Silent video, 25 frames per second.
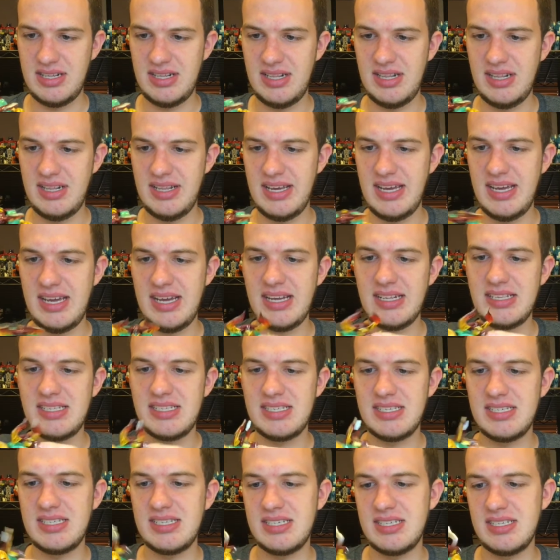
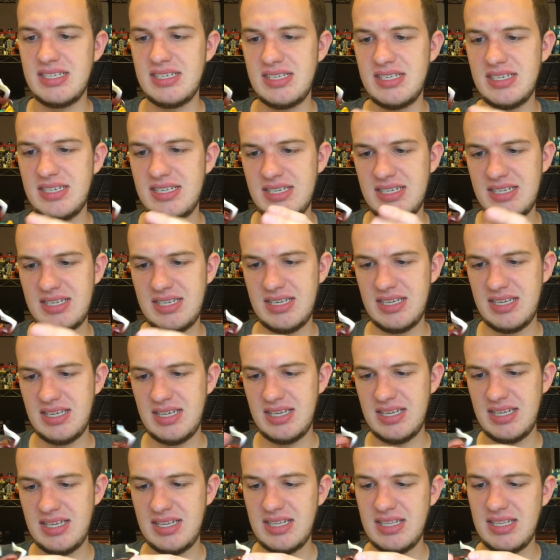That's
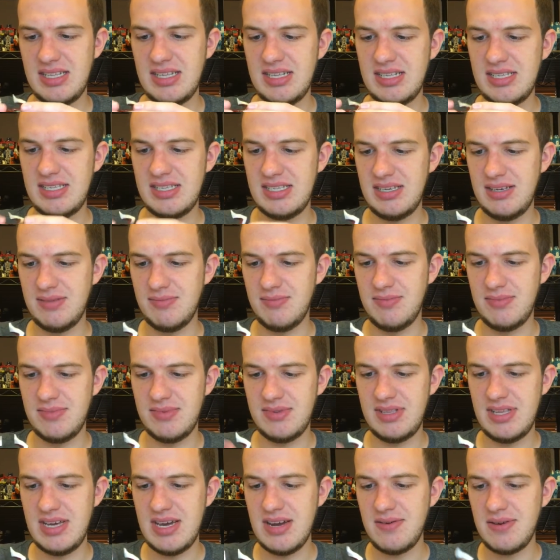him.
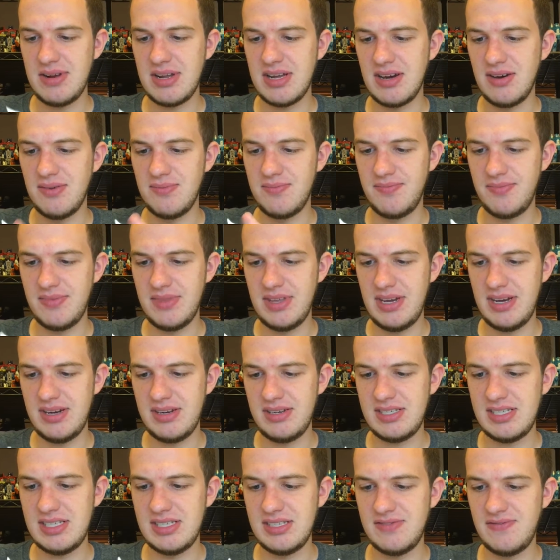There we go.
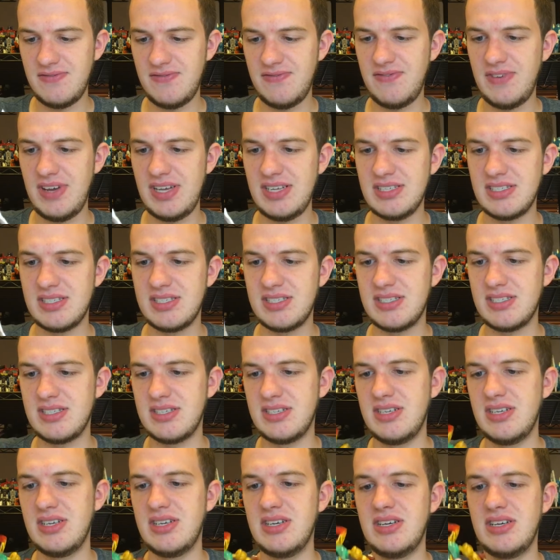There's his face.
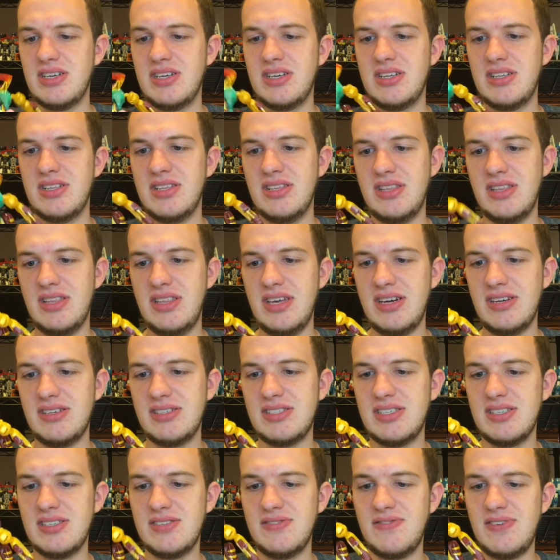
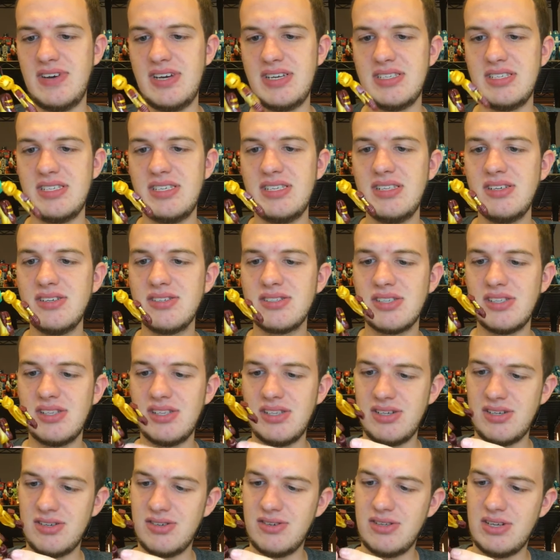There's his face. He looks a
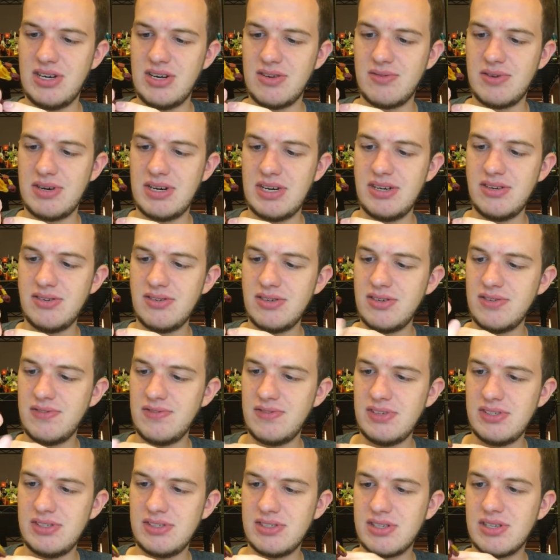little awkward. I don't know
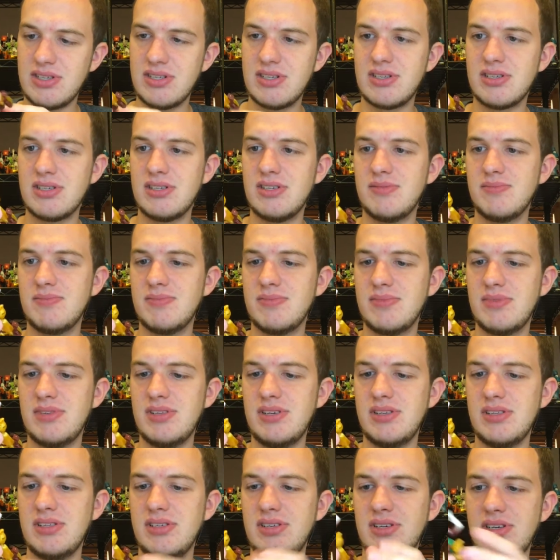if he's
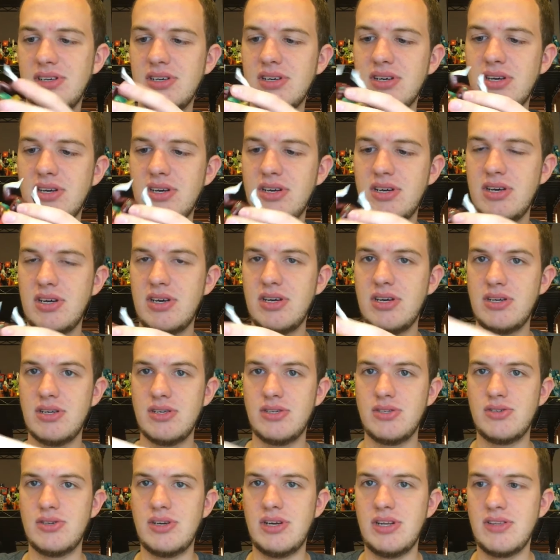completely
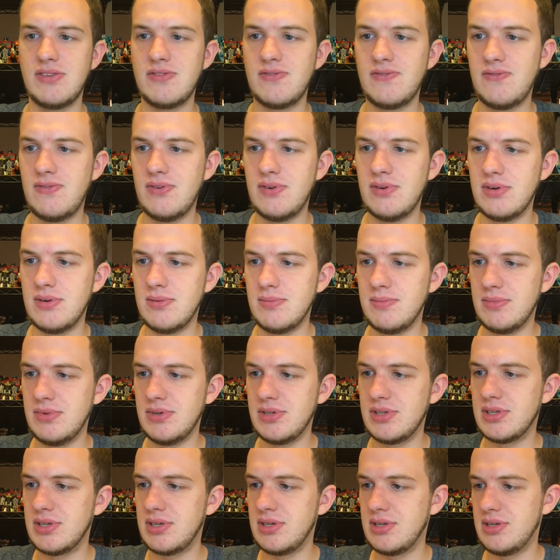
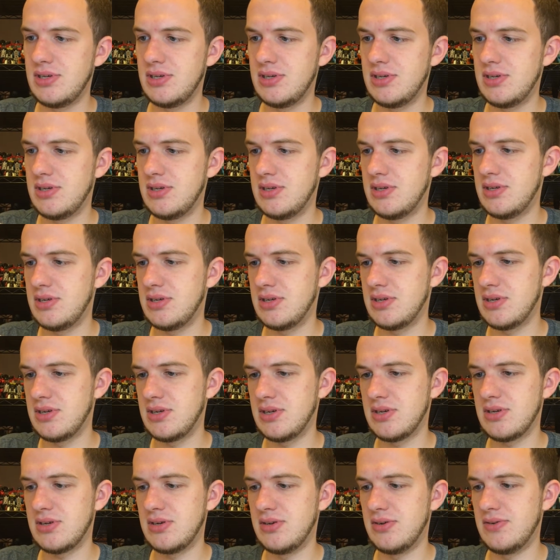transformed
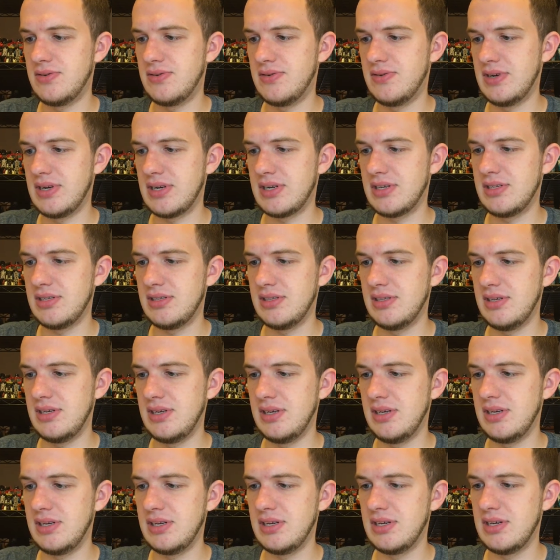
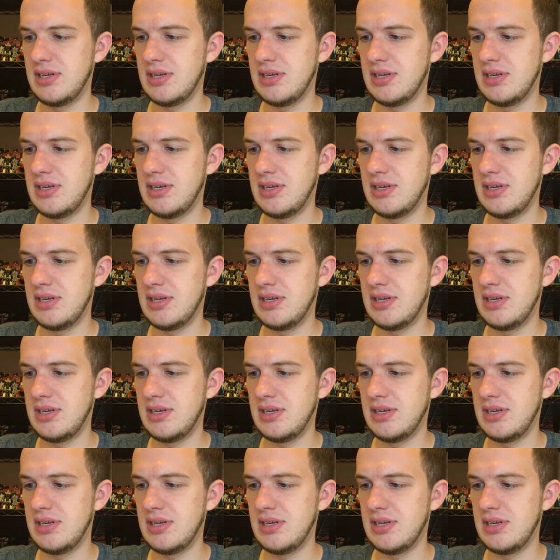correctly.